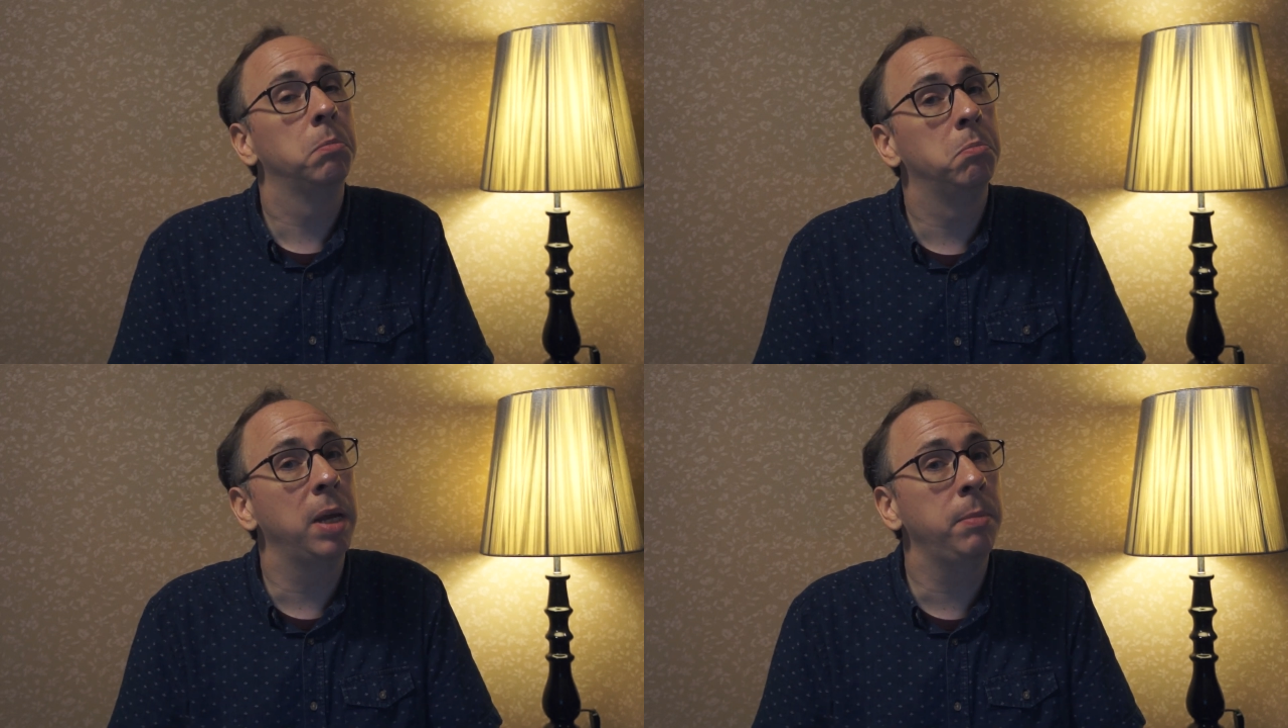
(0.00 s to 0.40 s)

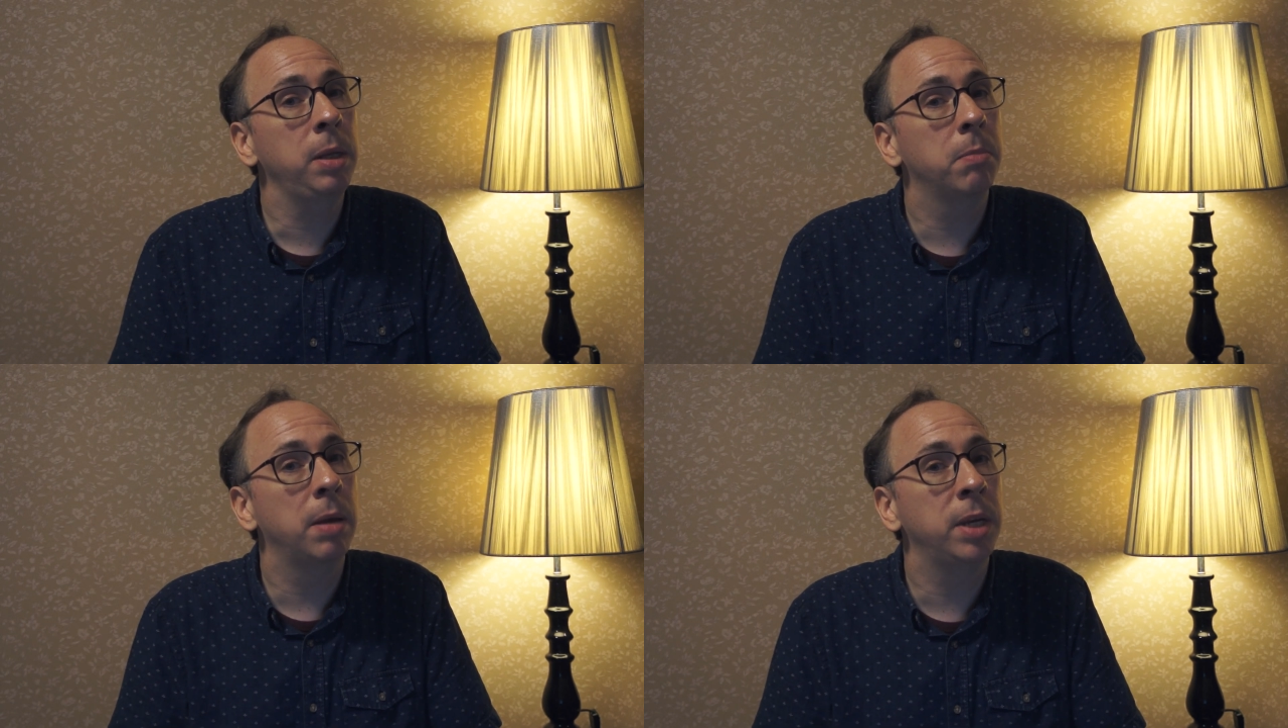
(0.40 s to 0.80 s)

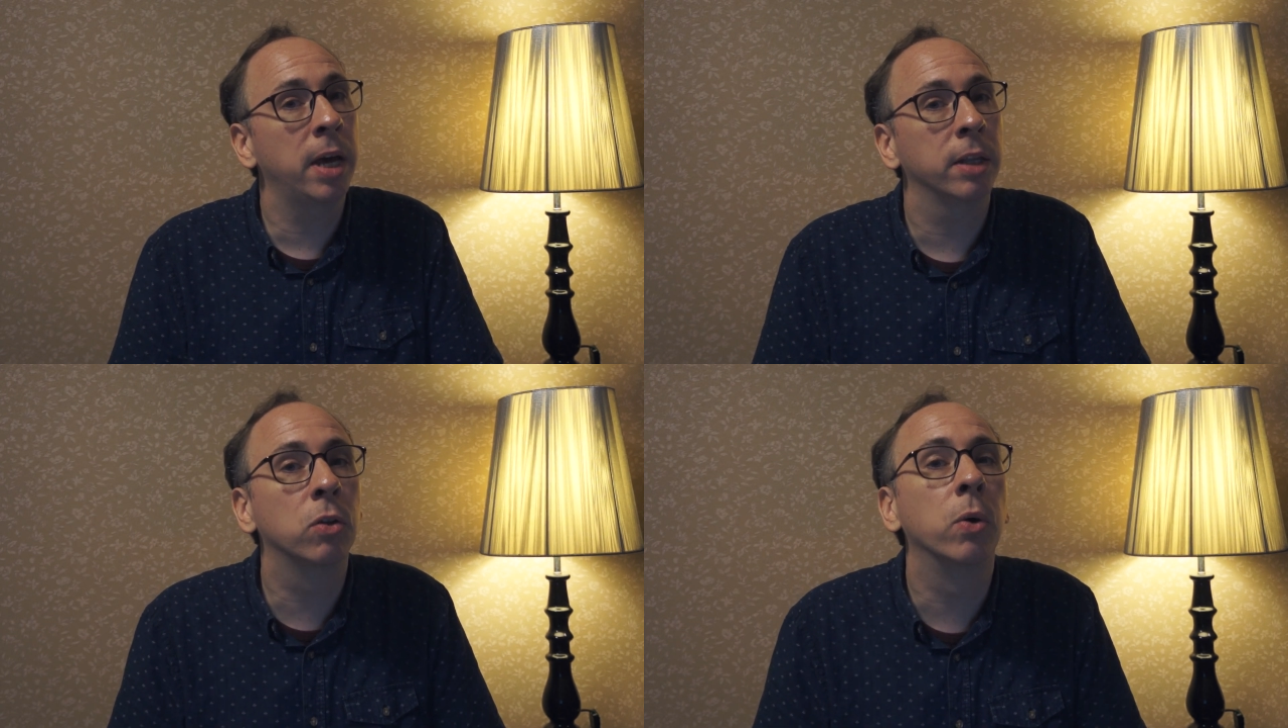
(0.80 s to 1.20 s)
Maybe, maybe
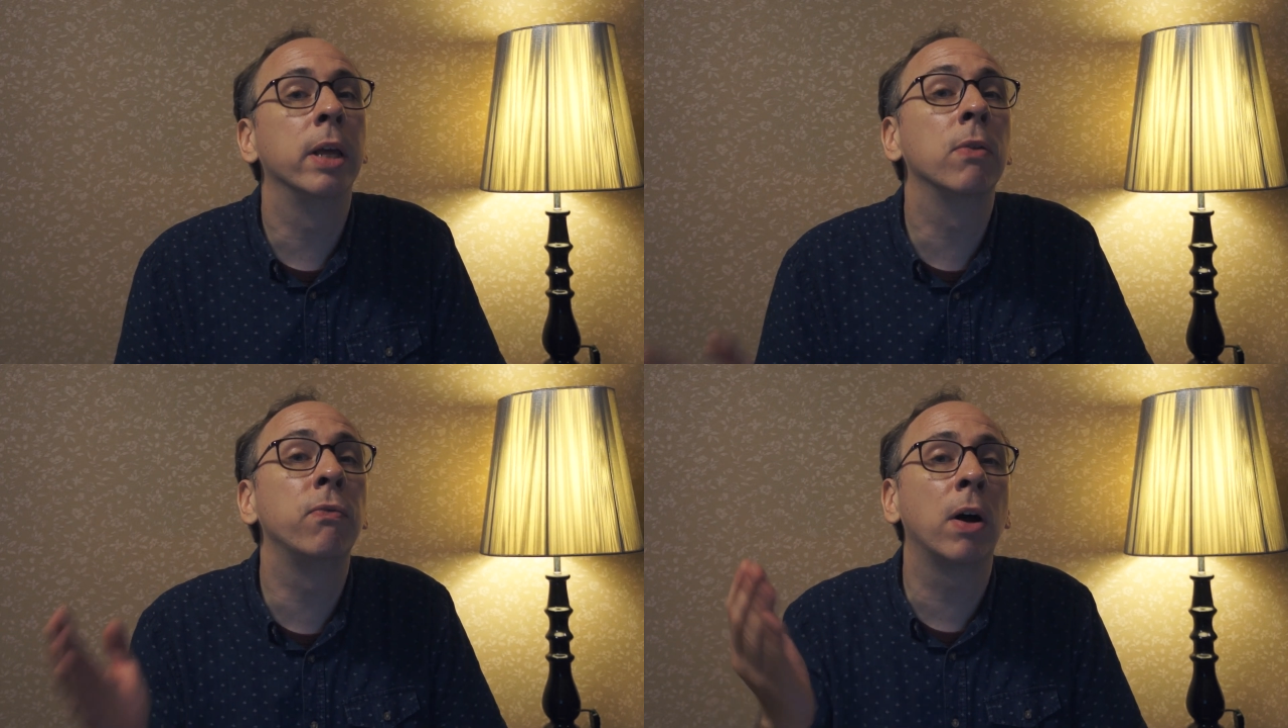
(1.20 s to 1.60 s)
not. So
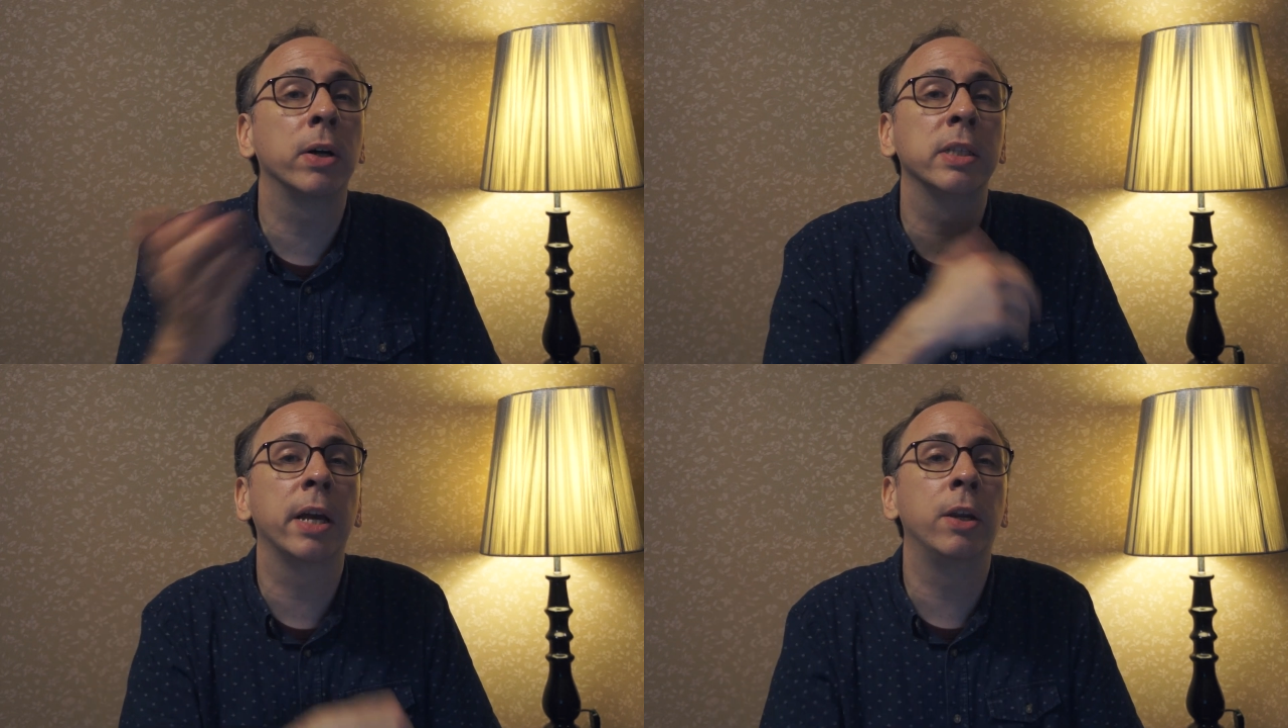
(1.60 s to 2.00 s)
as
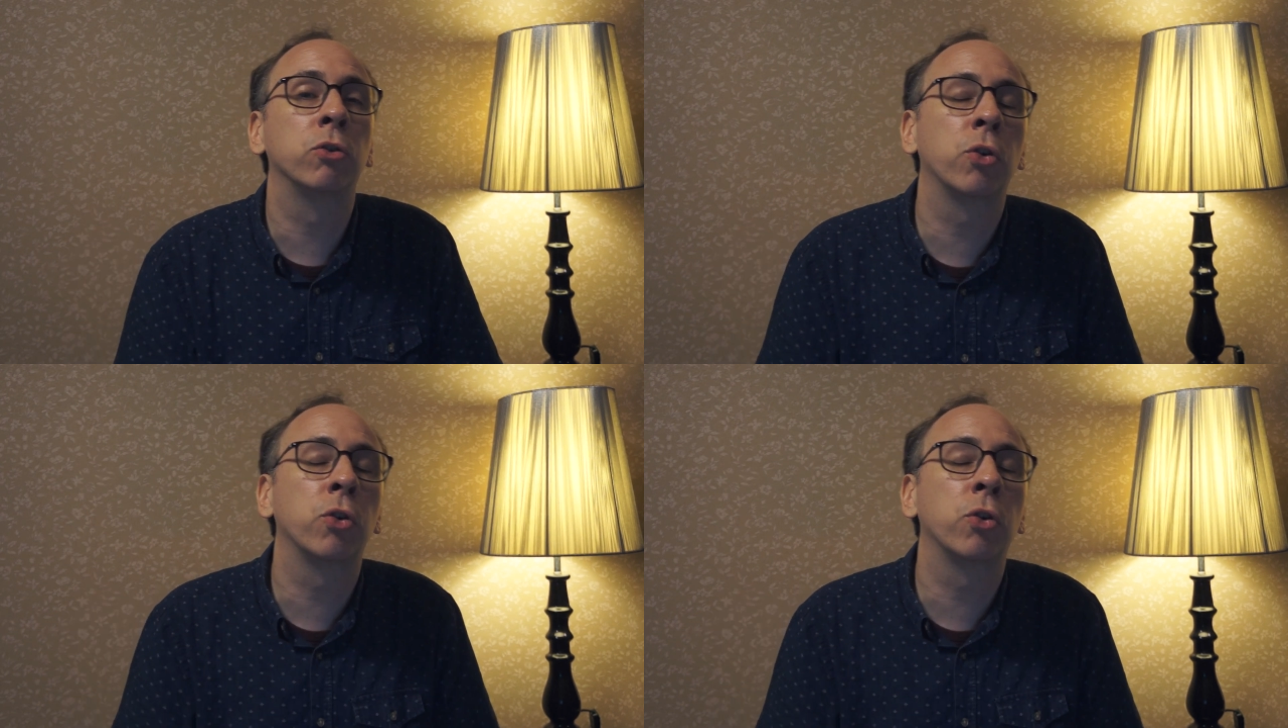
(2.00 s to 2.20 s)
far as I know,